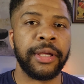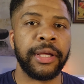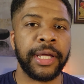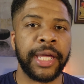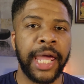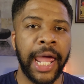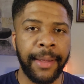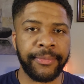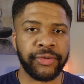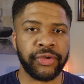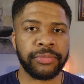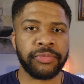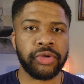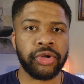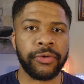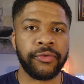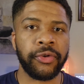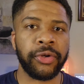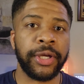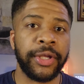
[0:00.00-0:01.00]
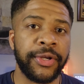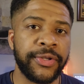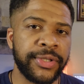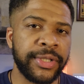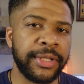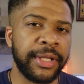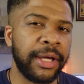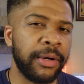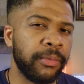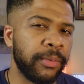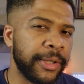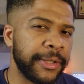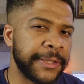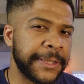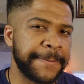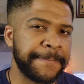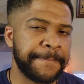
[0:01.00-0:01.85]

capture more of your energy that way.